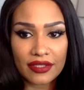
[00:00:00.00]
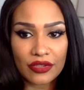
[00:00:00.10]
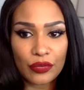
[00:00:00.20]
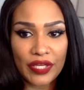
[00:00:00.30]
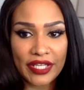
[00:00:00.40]

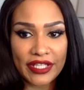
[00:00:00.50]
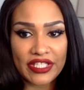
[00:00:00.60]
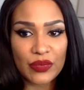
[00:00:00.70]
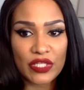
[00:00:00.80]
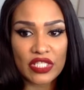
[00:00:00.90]
you make it
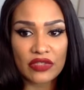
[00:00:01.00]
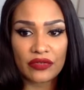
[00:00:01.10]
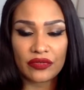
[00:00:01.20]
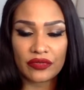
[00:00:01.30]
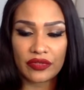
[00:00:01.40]
expensive.
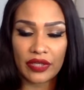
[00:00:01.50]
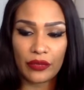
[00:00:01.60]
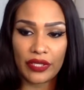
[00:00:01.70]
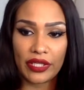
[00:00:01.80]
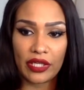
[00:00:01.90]
That
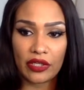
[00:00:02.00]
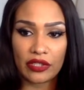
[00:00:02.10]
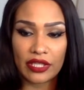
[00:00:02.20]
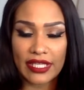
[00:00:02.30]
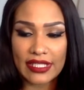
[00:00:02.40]
way they're
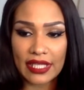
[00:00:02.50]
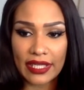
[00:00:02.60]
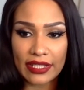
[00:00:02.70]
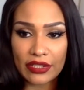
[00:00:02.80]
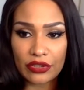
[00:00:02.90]
less
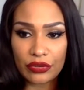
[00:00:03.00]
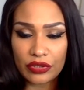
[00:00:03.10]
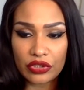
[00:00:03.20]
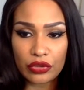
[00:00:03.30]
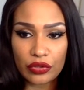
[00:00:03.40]
likely to do
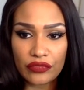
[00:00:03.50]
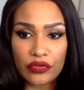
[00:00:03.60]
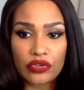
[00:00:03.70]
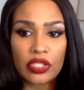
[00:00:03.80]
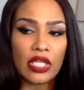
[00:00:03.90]
it to you in the
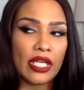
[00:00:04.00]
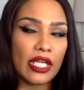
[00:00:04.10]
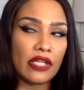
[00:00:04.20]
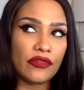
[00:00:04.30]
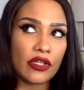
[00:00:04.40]
future.
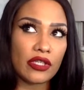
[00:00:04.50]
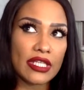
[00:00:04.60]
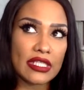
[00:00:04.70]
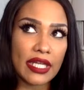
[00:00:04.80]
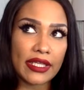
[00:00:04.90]
And if they're
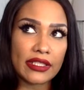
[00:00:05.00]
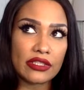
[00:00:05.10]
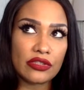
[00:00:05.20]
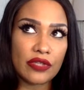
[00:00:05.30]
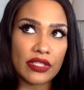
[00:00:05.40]
less likely
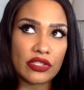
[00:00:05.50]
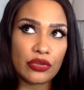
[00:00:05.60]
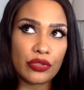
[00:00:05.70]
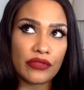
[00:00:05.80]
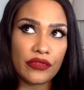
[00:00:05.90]
to do that to
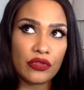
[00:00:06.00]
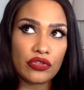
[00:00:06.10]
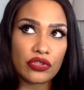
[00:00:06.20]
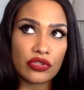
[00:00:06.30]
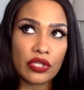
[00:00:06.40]
you in the
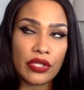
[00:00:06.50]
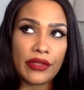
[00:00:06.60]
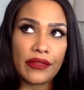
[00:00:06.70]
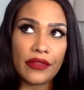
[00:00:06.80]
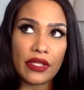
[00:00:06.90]
future,
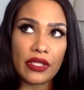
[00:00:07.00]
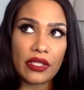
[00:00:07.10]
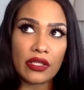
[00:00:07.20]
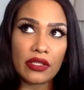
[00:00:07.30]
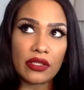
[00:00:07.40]

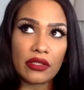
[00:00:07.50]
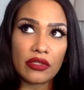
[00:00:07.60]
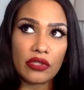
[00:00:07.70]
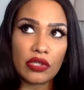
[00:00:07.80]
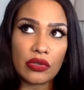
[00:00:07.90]
then,
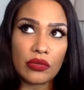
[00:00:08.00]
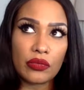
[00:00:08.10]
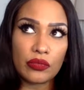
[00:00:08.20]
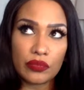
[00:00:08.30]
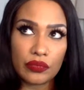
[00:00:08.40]
you know,
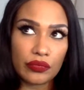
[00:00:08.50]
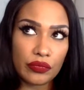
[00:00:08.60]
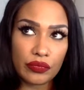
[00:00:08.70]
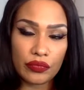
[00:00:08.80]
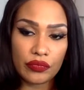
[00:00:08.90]

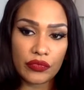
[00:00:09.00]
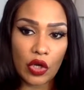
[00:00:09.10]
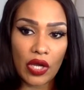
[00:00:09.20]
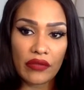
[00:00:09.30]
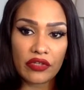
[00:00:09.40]

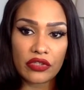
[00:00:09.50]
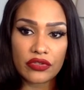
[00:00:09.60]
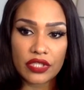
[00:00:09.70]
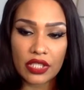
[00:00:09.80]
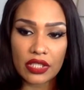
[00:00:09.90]
y'all have an
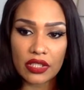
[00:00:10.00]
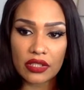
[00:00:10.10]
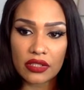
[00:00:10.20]
understanding.